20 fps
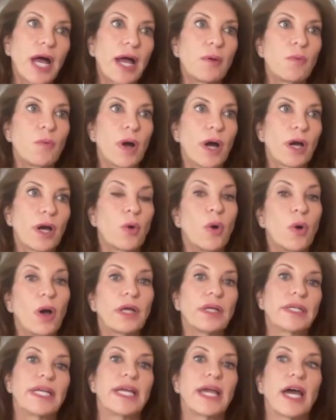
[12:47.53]
I want
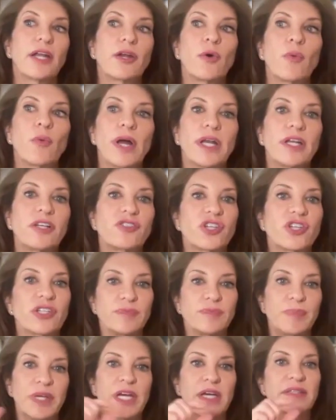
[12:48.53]
quality. I don't want it
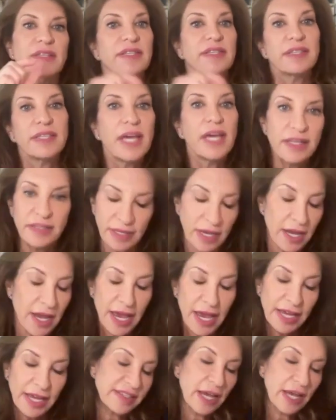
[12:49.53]
just because it says
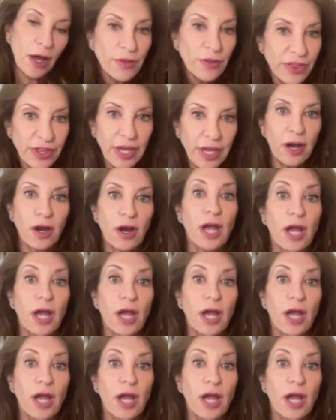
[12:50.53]
it's healthcare.